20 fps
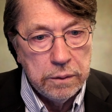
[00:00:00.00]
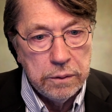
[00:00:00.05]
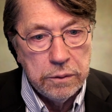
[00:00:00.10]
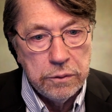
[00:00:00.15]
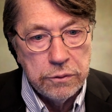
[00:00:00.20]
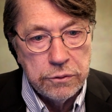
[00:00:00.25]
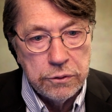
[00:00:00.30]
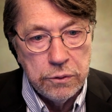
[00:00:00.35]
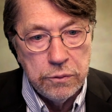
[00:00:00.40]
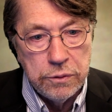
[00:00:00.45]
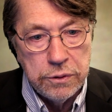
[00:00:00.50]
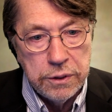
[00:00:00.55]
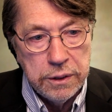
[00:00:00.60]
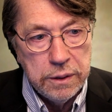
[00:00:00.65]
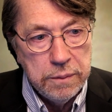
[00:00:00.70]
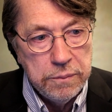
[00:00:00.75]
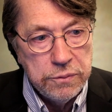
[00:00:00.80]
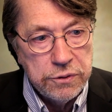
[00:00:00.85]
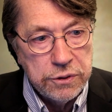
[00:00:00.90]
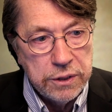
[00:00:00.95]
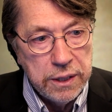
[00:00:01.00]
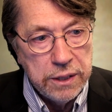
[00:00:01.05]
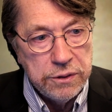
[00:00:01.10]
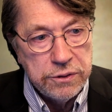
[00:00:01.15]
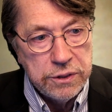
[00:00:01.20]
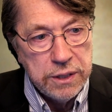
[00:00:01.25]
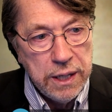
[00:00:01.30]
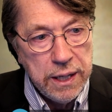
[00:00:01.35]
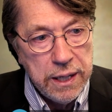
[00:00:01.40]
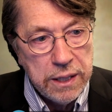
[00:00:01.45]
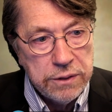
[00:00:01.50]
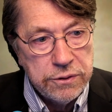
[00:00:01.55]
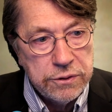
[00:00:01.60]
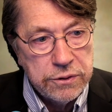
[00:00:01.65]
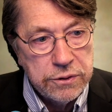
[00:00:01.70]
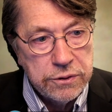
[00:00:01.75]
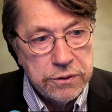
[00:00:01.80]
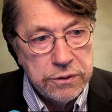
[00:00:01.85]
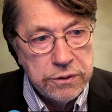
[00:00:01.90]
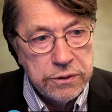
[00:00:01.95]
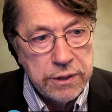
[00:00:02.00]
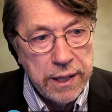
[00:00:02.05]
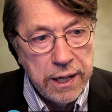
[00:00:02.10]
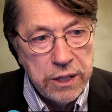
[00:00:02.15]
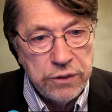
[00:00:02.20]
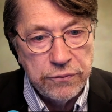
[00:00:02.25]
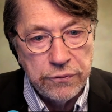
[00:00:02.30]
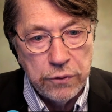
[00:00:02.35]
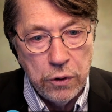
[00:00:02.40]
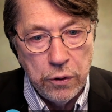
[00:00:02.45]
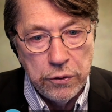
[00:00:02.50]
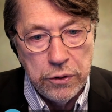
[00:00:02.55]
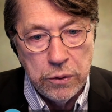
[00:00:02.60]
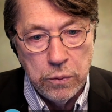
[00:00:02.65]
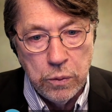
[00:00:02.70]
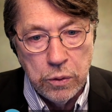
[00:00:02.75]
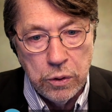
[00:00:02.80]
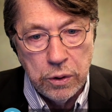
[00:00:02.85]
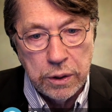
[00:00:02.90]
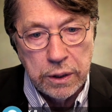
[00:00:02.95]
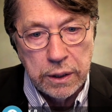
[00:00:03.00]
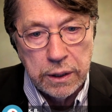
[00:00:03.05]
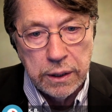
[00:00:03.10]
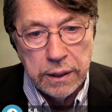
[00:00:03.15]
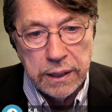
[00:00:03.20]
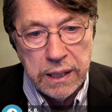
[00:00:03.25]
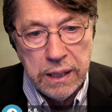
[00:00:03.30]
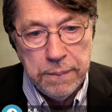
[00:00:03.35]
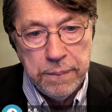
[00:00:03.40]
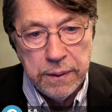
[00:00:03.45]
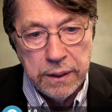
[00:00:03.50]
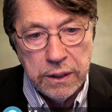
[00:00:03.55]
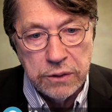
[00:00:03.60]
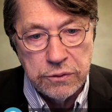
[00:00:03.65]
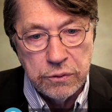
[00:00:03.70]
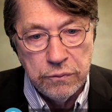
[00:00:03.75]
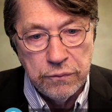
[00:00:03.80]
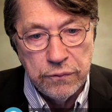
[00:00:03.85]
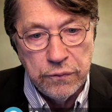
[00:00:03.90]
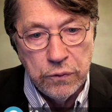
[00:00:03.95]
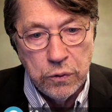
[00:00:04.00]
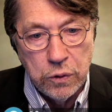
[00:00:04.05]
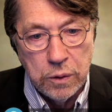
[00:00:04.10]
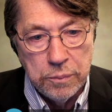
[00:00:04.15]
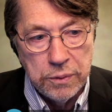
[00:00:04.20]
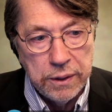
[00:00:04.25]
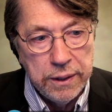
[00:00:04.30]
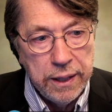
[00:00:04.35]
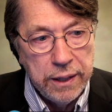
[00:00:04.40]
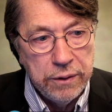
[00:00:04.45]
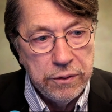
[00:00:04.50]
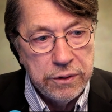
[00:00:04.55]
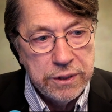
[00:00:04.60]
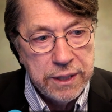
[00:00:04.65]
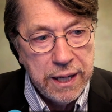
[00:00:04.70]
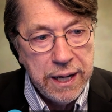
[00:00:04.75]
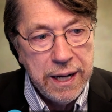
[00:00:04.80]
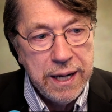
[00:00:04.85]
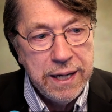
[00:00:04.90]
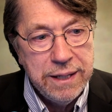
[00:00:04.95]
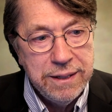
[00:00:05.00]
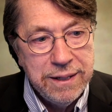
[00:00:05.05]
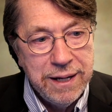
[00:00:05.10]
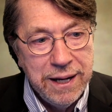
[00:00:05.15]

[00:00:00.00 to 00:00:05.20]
So Tim says, yes, thanks for all your work and keeping us informed and entertained.